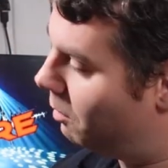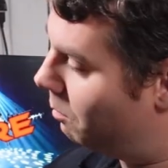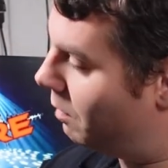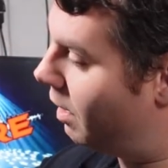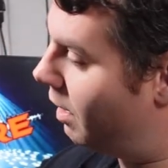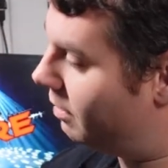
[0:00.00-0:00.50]

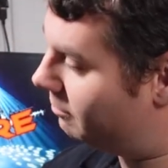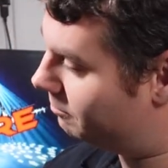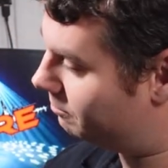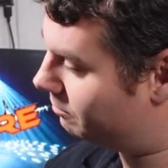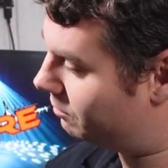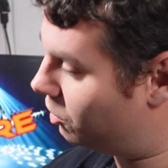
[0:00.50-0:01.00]
But
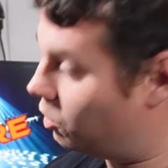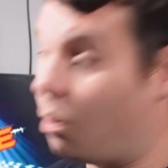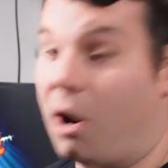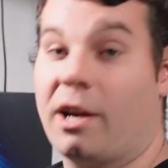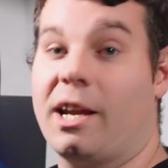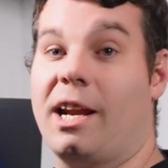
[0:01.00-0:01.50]
you
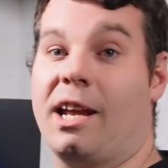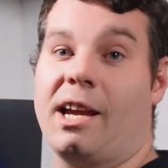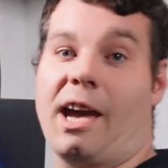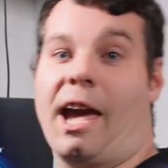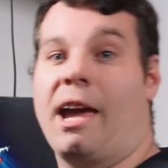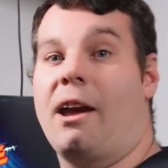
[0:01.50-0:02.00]
are getting
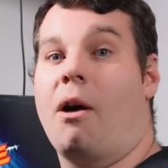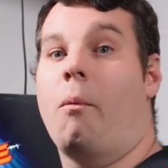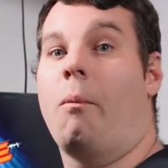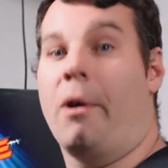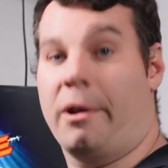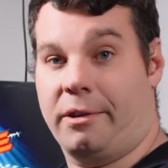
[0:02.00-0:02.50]
a
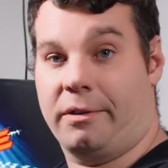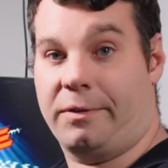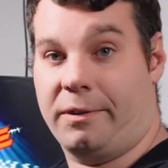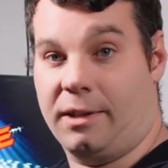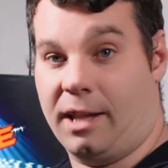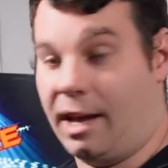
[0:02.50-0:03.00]

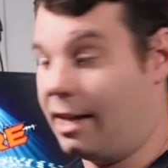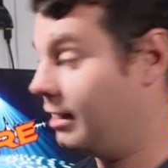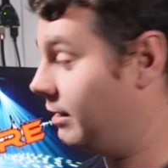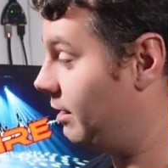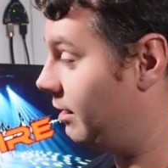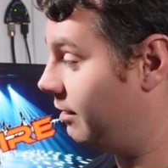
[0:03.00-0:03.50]
wonderful
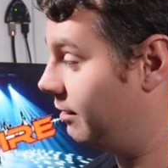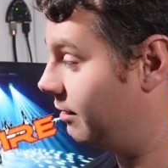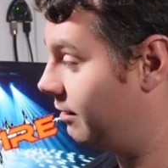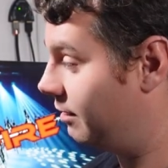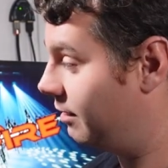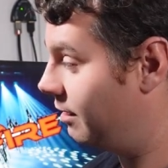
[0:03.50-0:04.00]
light.
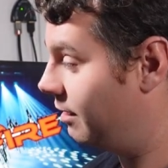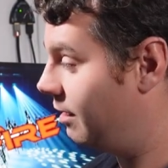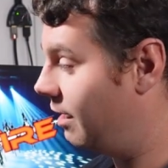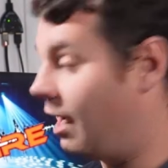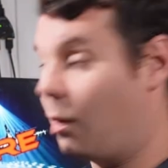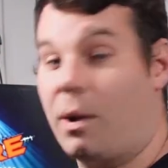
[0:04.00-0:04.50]

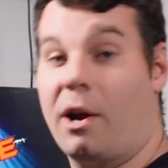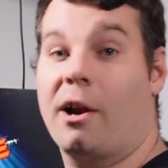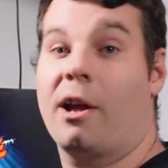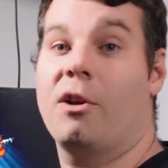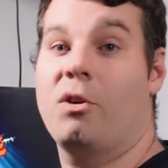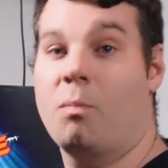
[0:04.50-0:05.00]
And we are
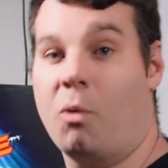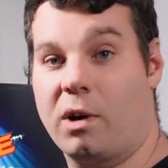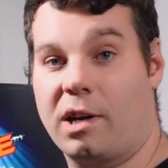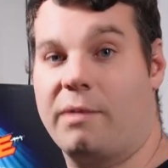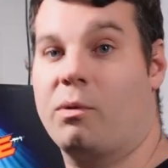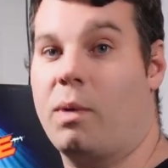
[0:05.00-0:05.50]
going to do more
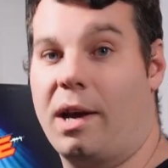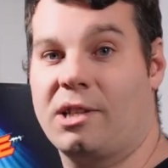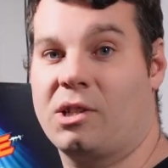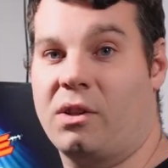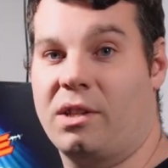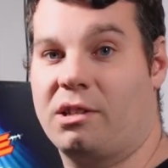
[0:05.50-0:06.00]

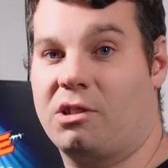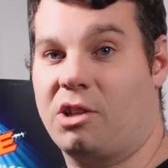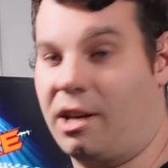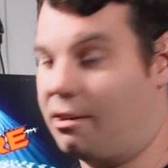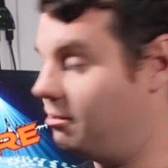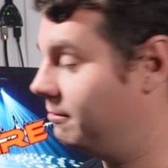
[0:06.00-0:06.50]
giveaways on this
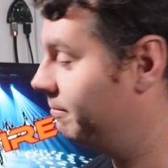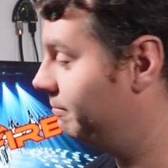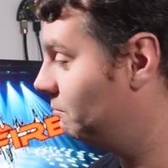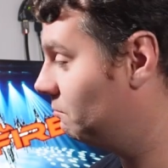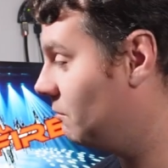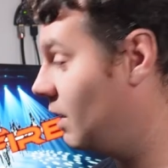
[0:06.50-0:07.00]
channel
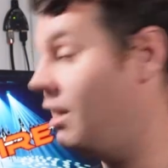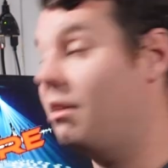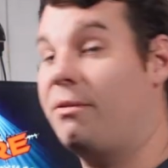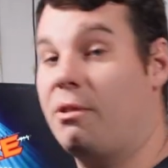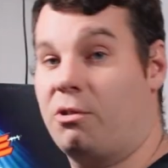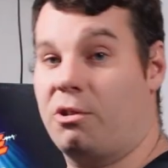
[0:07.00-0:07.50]
in the
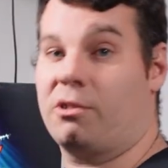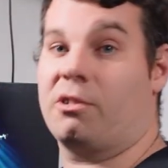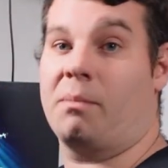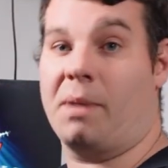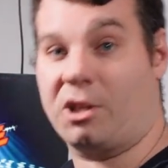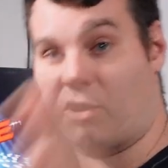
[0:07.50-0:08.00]
future, so
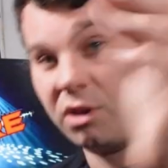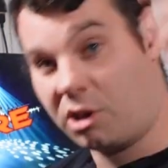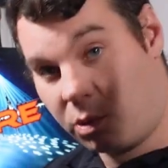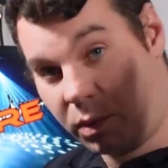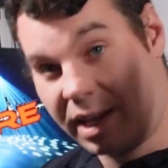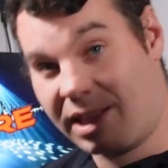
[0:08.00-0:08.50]
make sure that
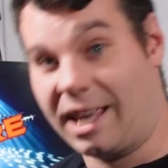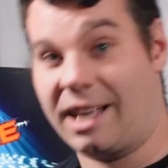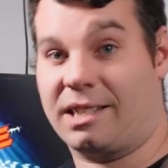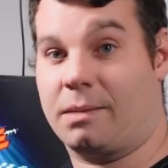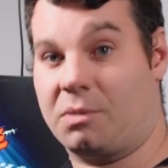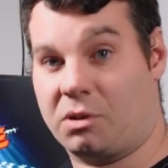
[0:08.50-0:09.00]
you hit that
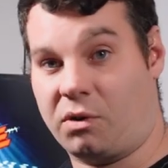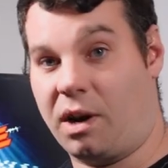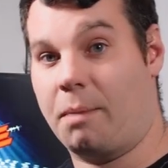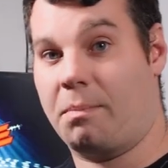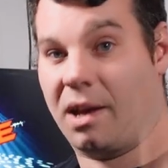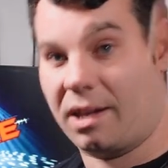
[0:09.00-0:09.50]

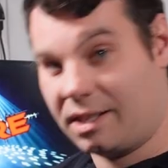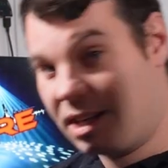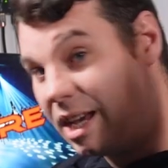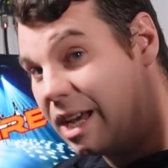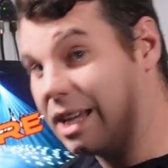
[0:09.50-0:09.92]
subscribe button.